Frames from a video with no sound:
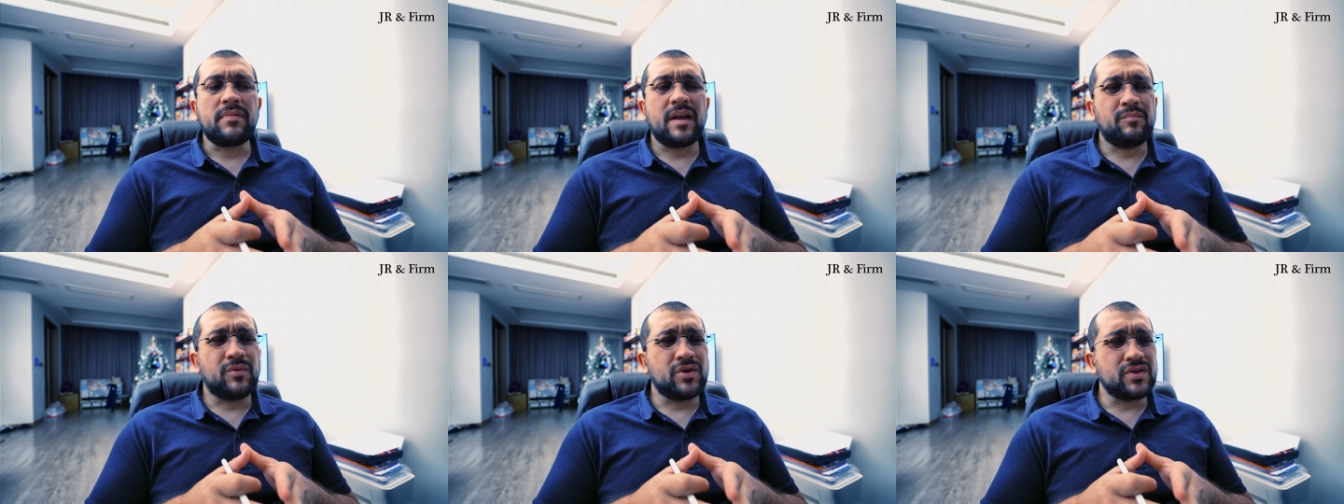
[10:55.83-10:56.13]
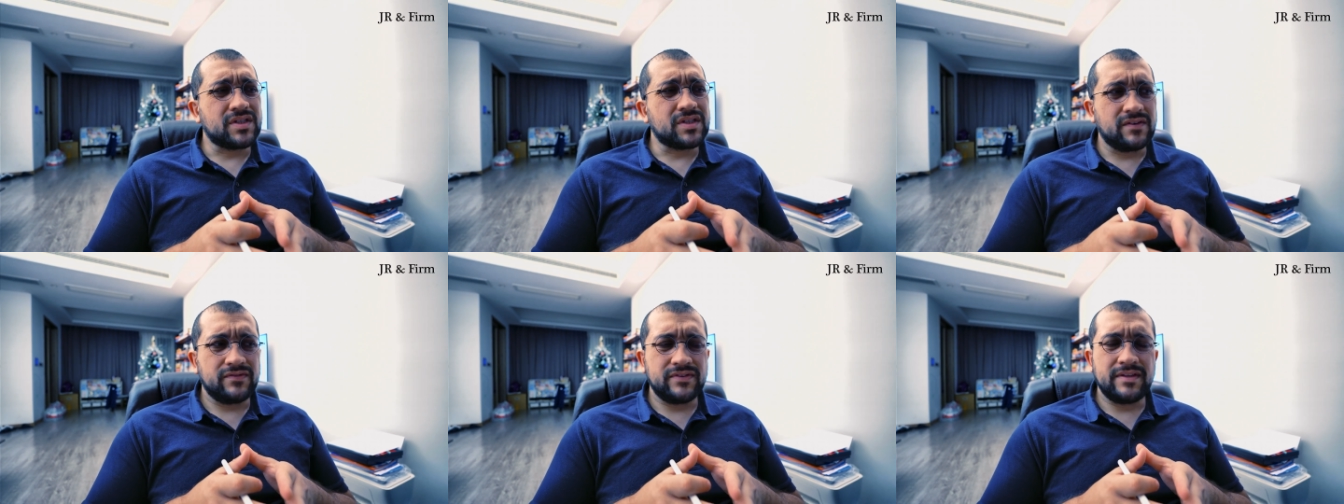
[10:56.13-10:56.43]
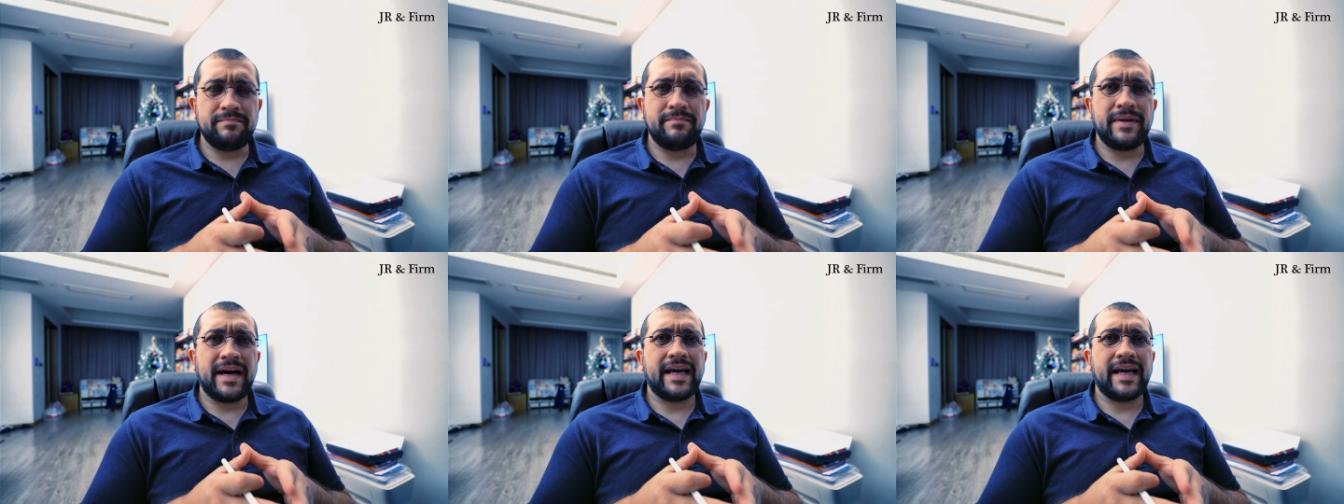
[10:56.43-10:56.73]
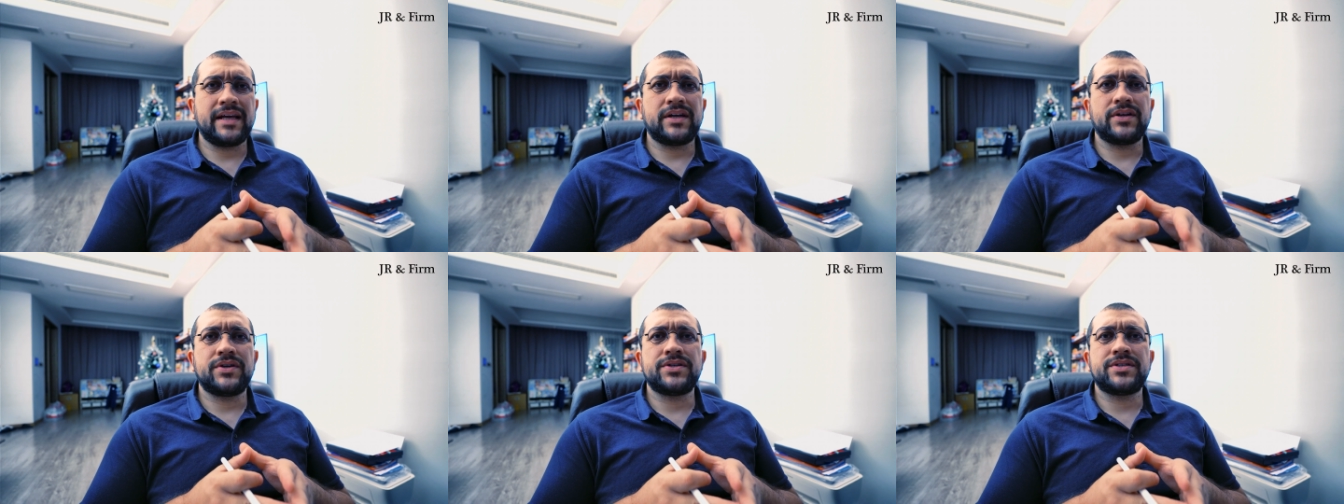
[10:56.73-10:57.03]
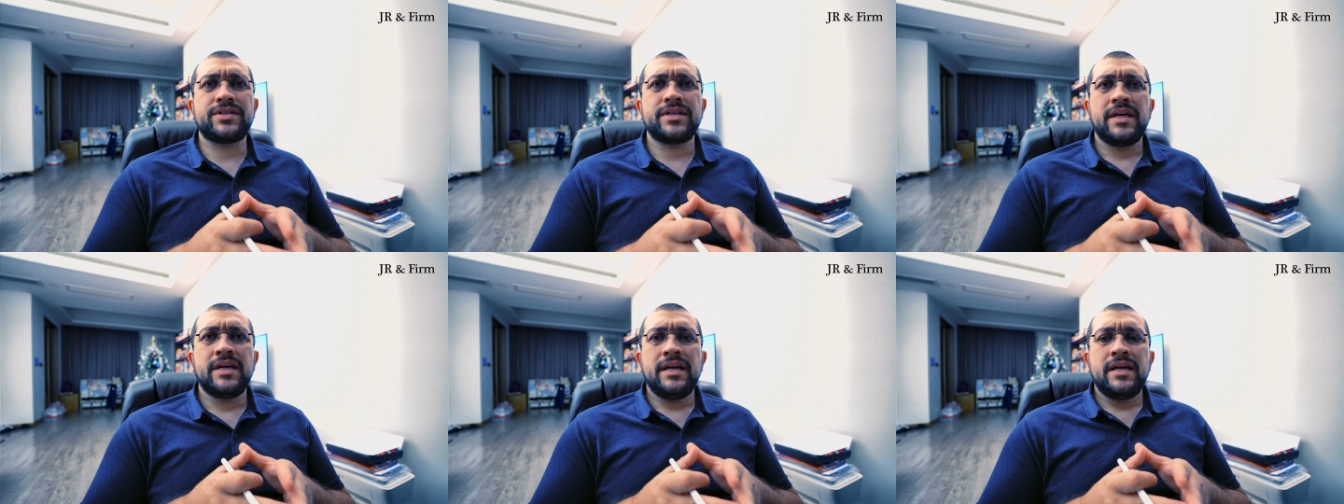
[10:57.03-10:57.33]
most of the
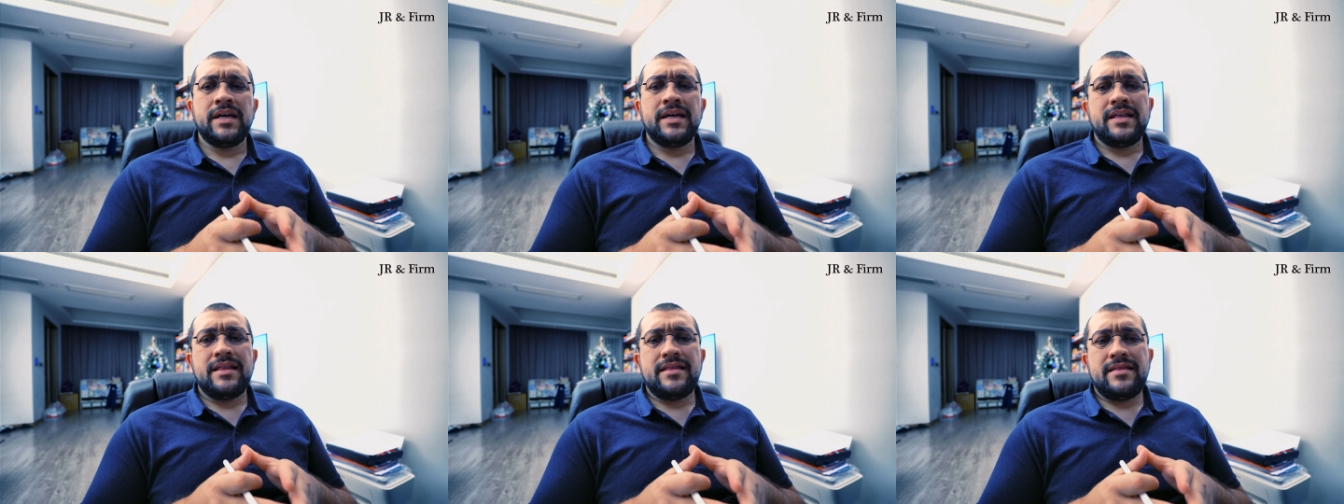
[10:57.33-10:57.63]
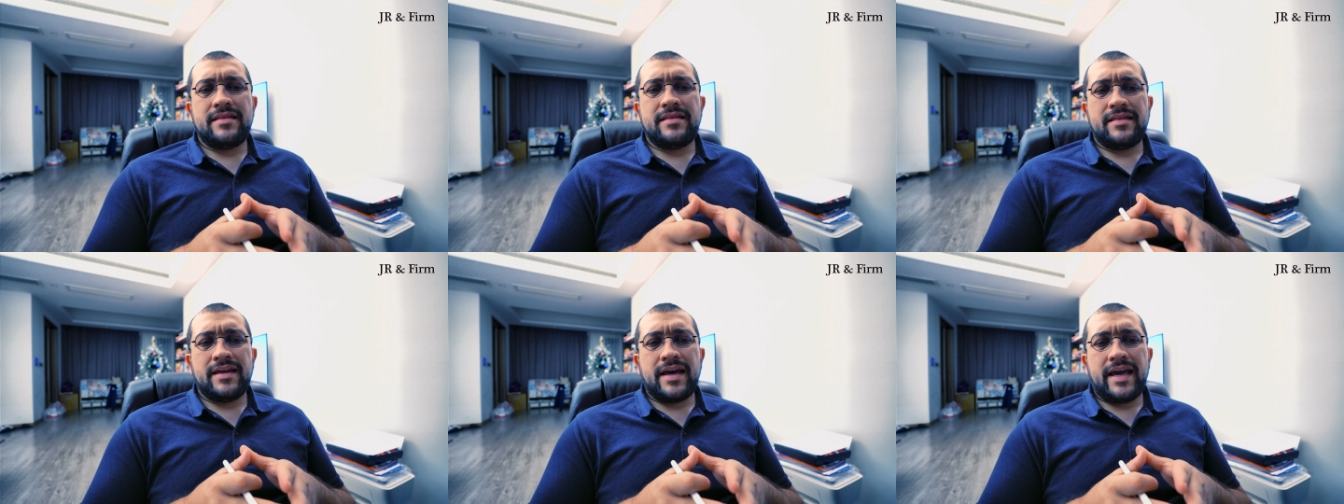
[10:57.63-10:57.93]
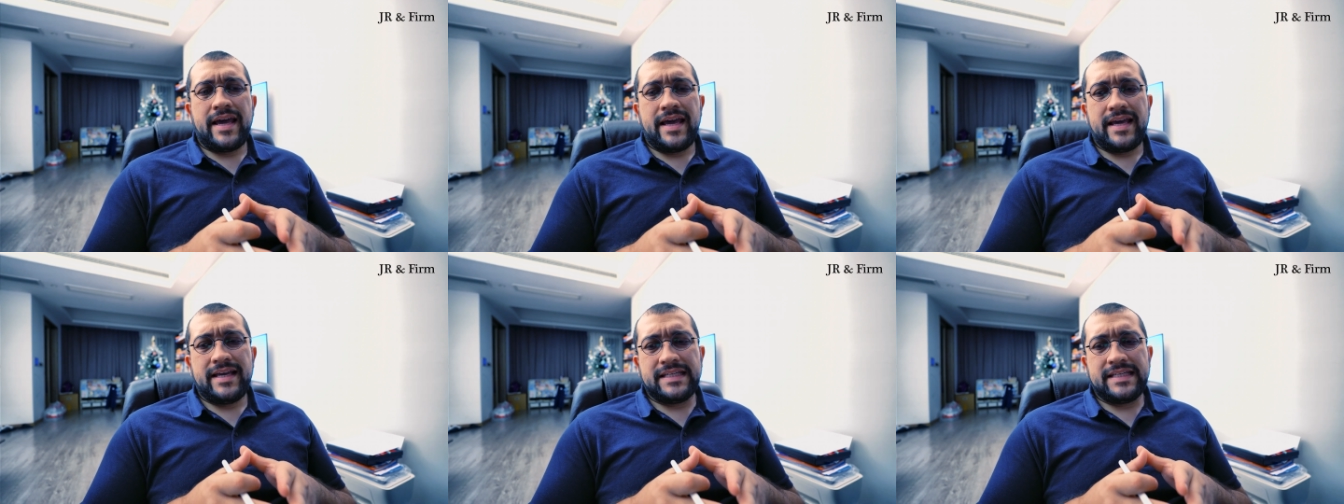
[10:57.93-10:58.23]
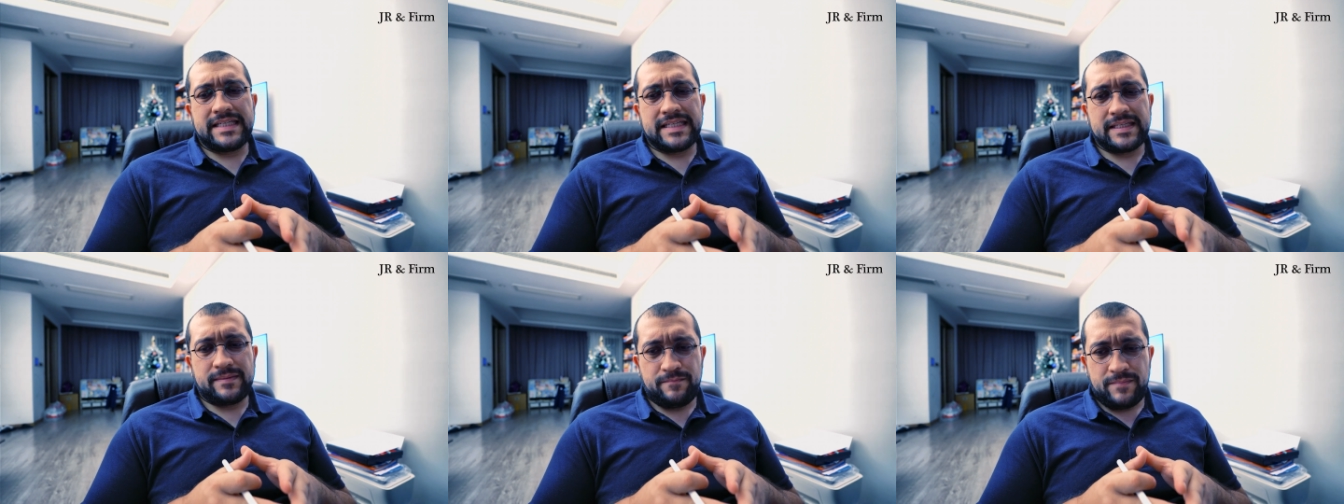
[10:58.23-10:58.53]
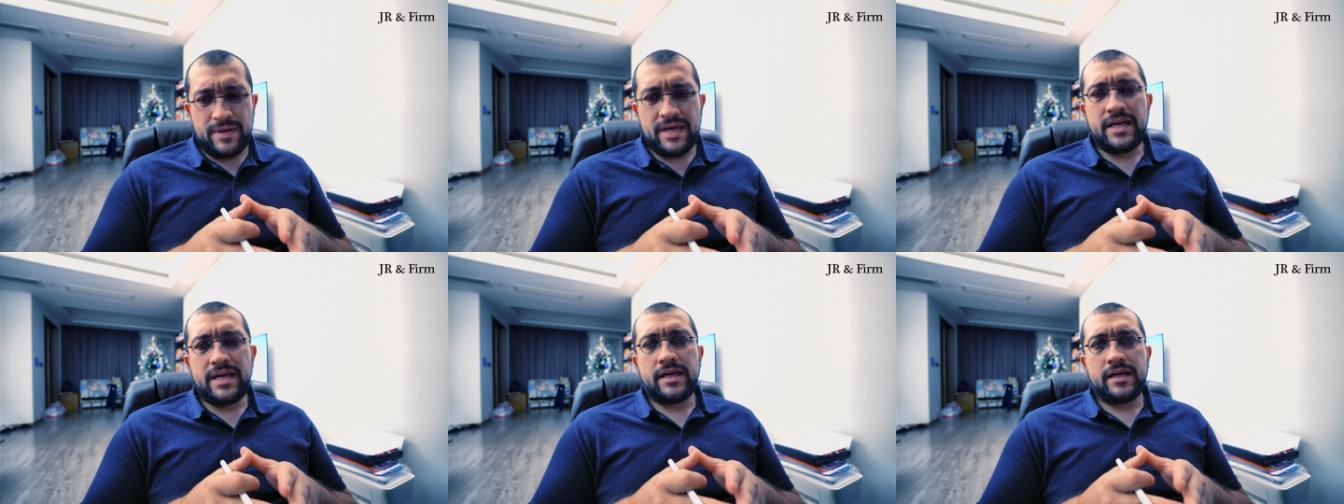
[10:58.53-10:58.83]
bankers, they
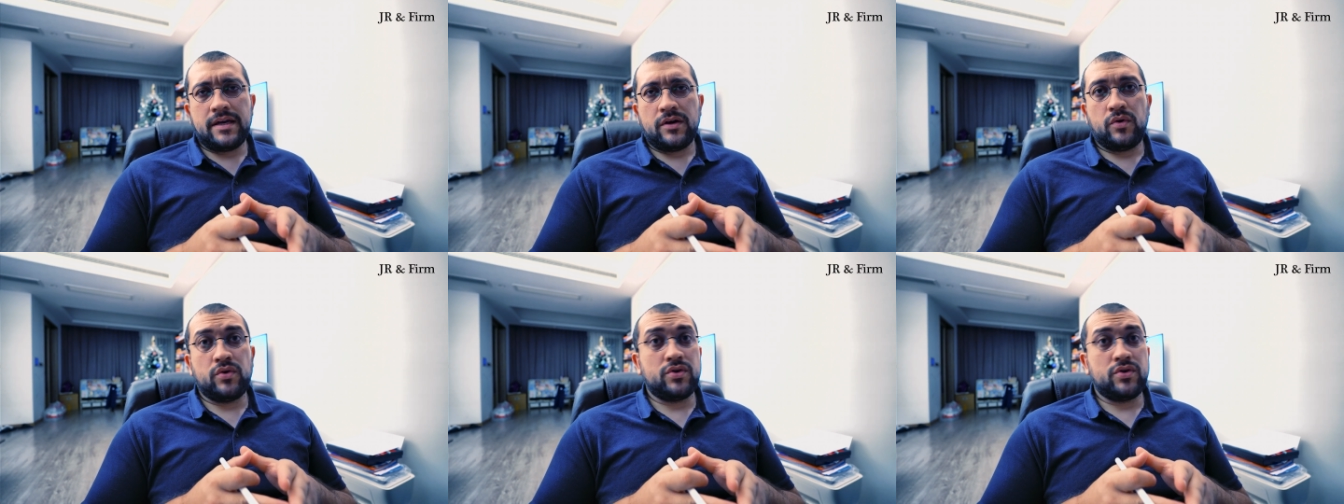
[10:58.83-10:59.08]
speak